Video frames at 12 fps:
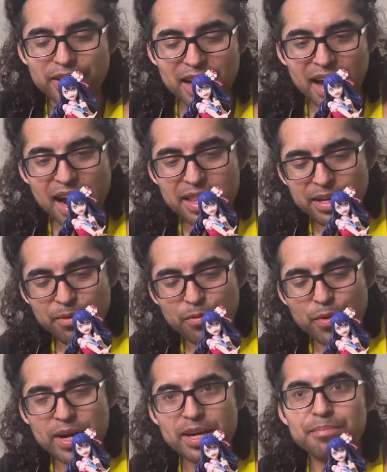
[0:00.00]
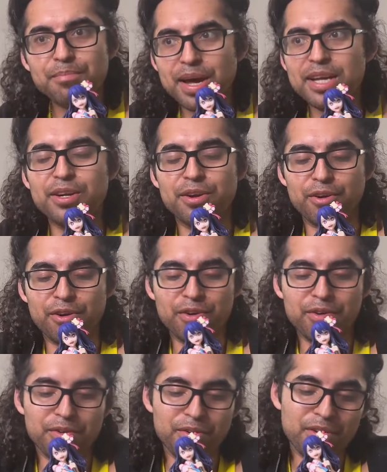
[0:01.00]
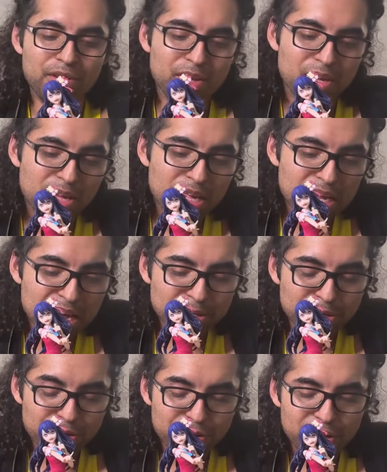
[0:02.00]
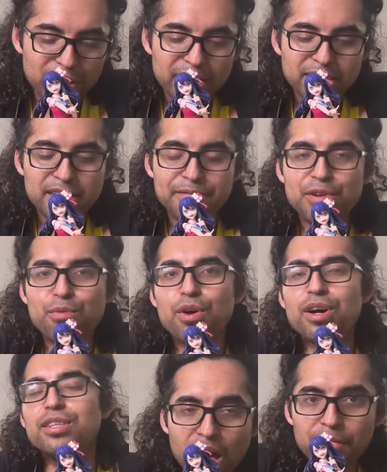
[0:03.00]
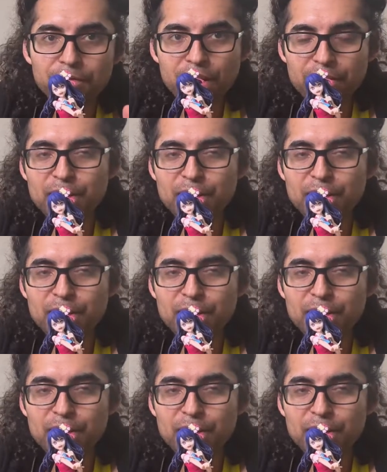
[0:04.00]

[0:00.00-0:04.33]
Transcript: Highly would recommend her into your collection if you want a very